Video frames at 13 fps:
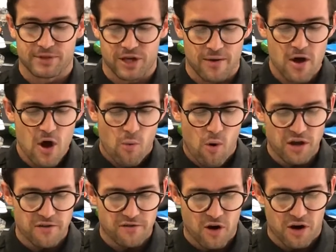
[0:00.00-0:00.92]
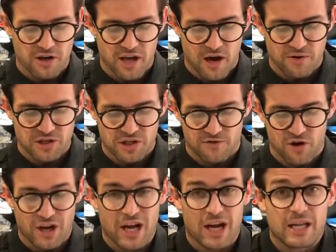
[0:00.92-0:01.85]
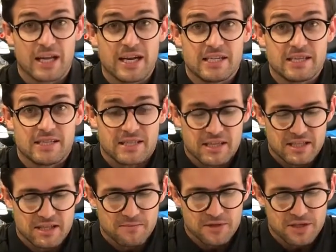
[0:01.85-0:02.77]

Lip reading: So what you've got here is you've got your cleated system.